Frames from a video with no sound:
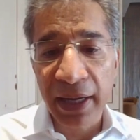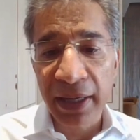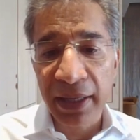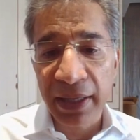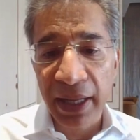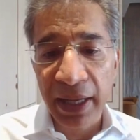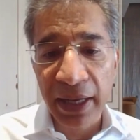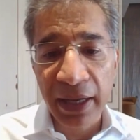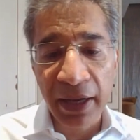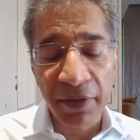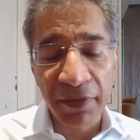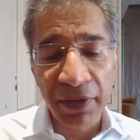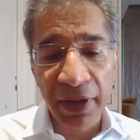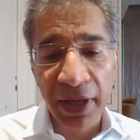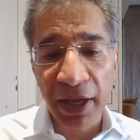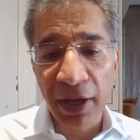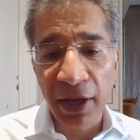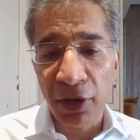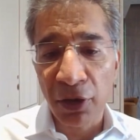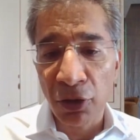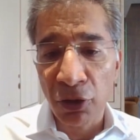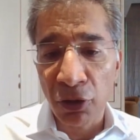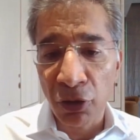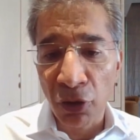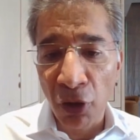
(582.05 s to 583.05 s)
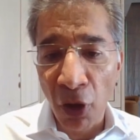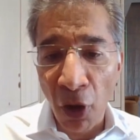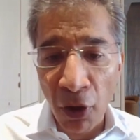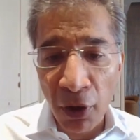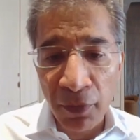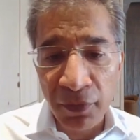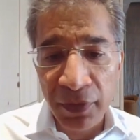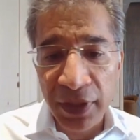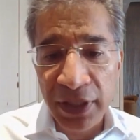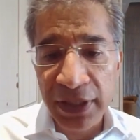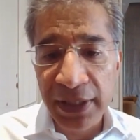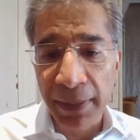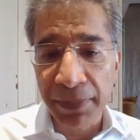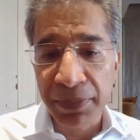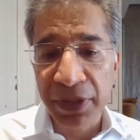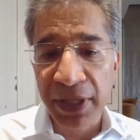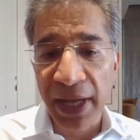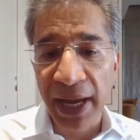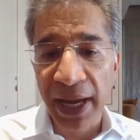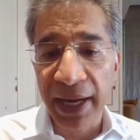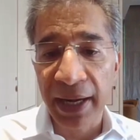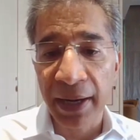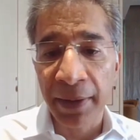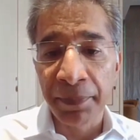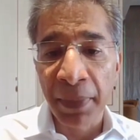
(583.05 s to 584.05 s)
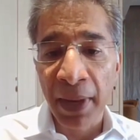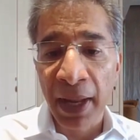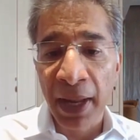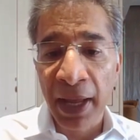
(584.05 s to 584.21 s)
can take away a lot of this upside.